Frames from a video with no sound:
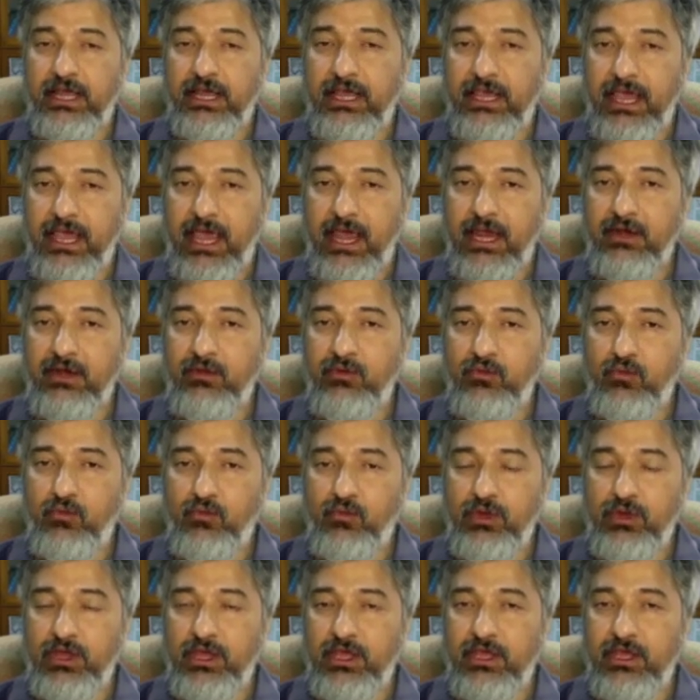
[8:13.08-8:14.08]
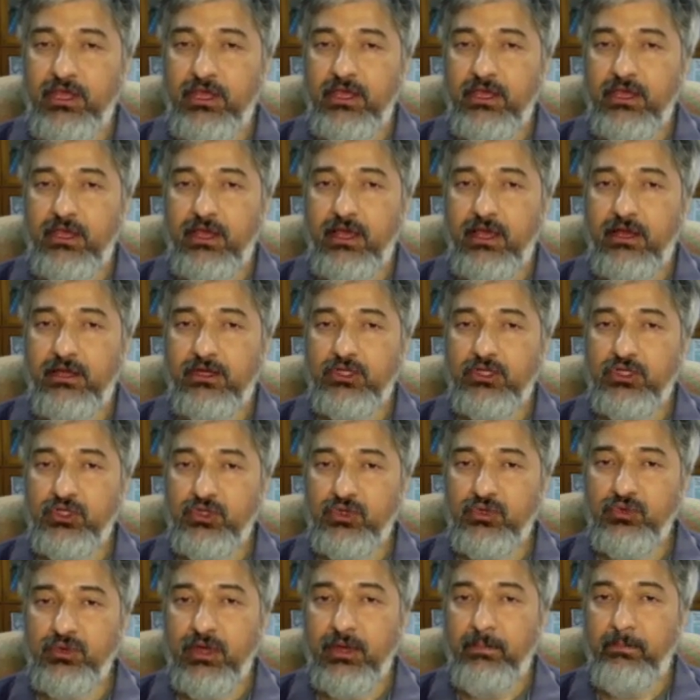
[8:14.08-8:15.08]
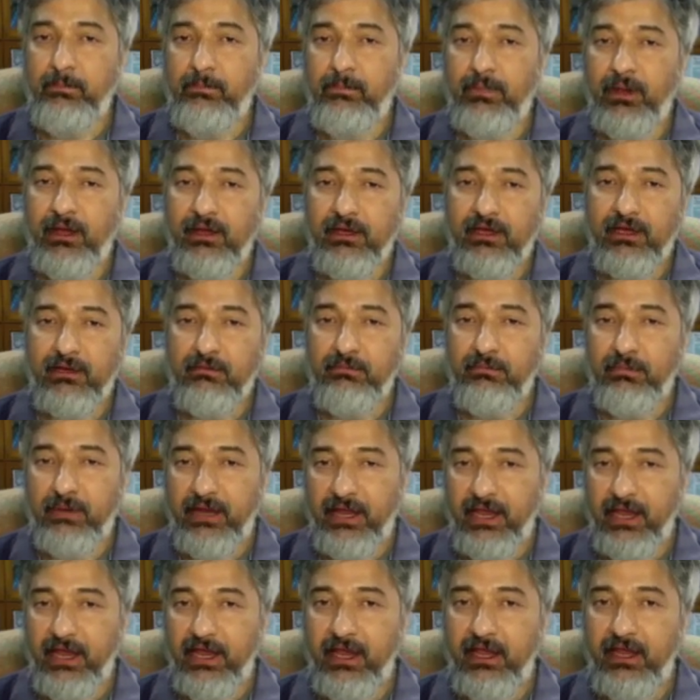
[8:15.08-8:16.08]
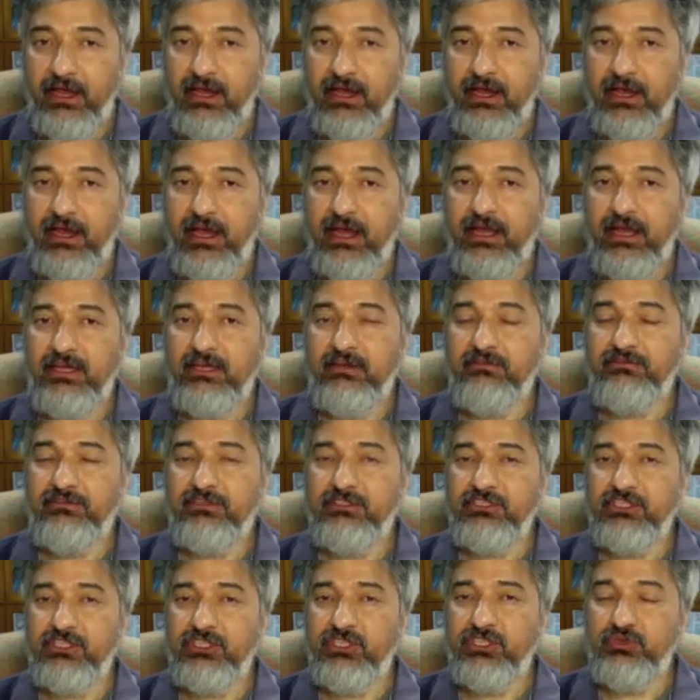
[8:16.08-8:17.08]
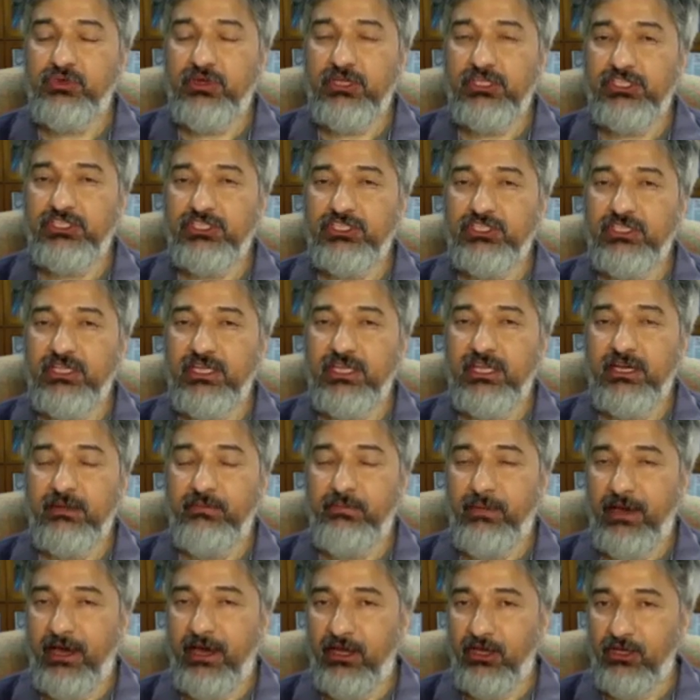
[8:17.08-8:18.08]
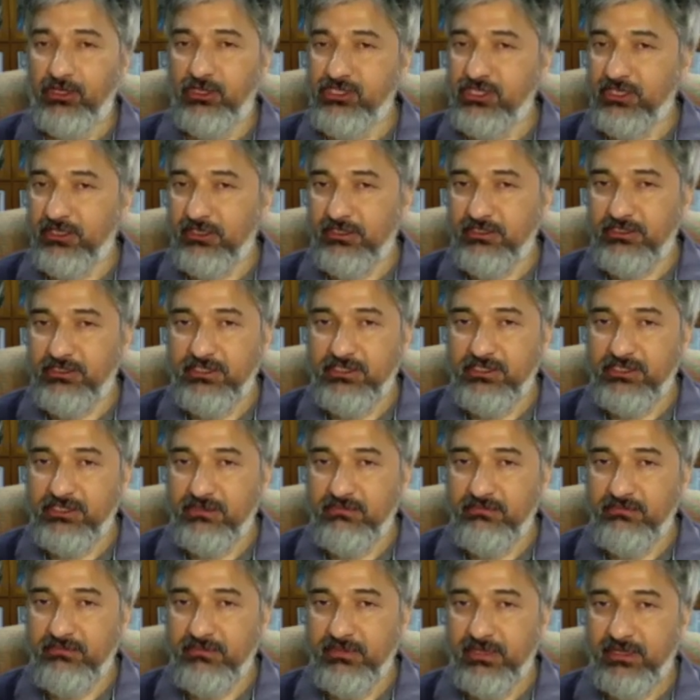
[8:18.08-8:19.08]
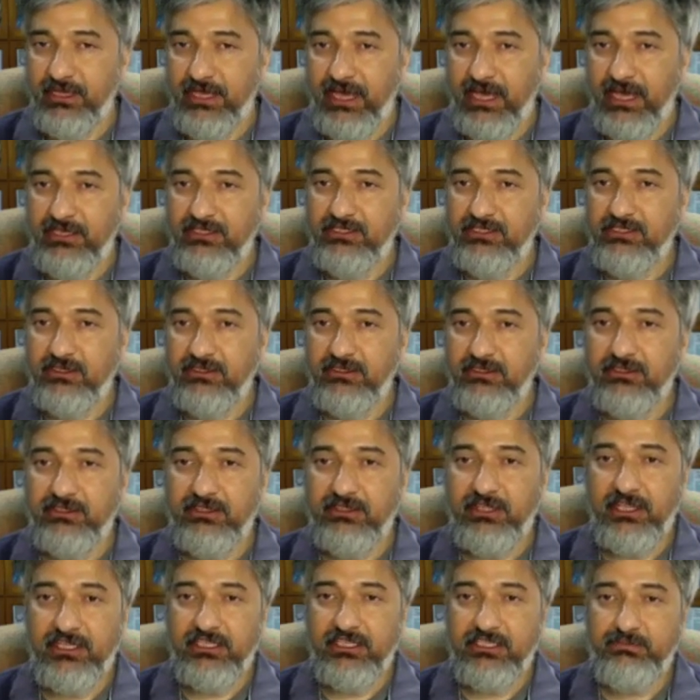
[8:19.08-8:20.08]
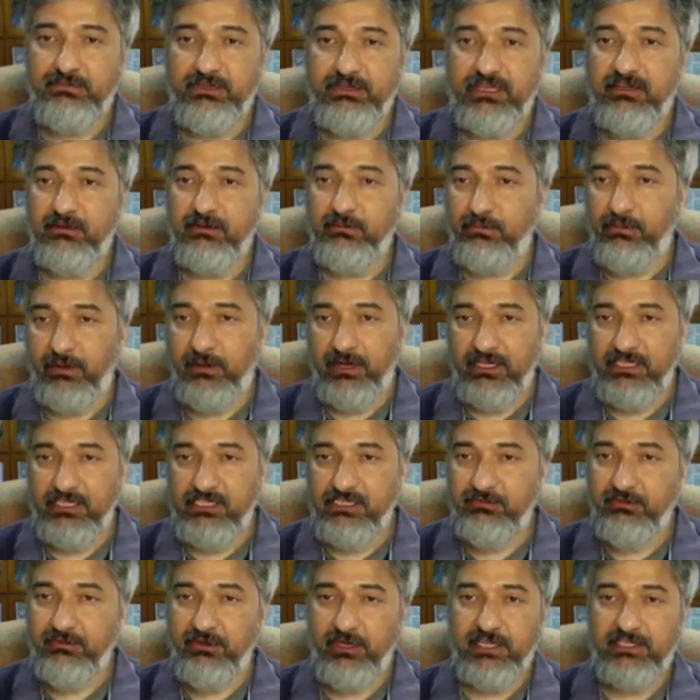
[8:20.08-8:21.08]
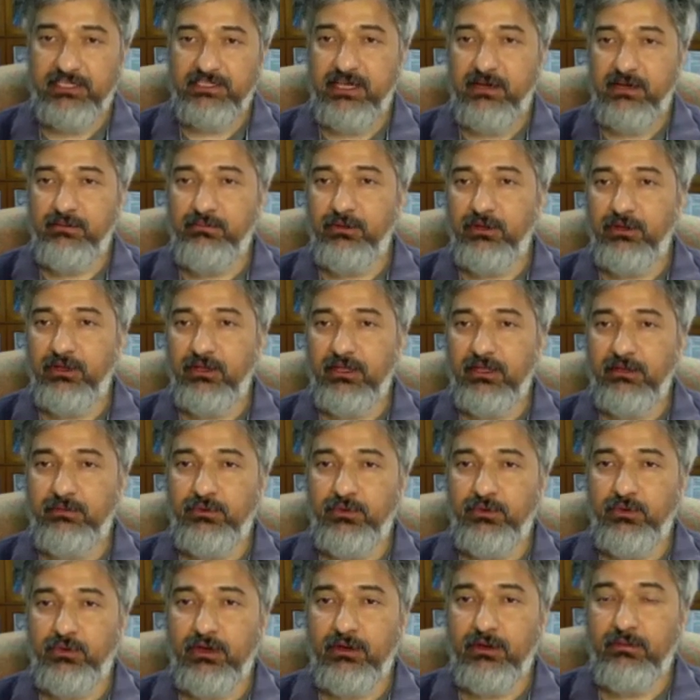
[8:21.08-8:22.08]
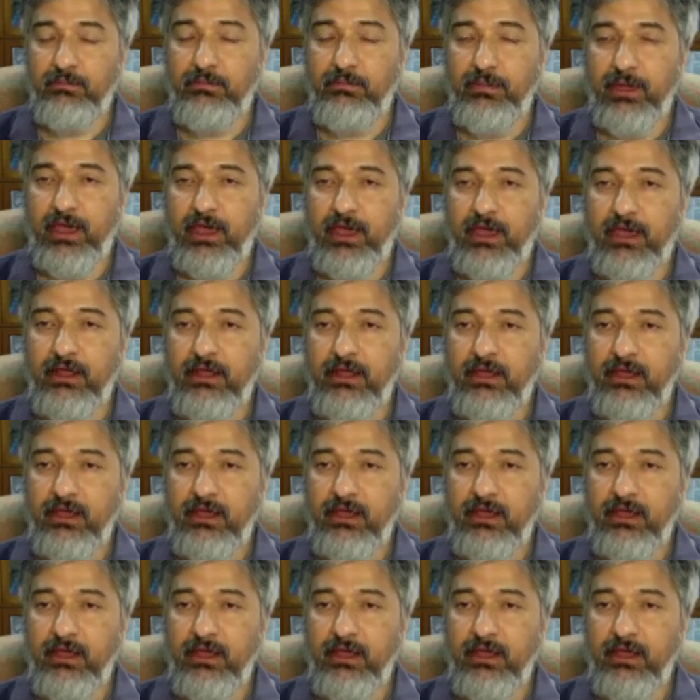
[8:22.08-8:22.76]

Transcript: can we do a plug and play kind of a situation in a biological system? Can certain things be replaced? For example, if you compare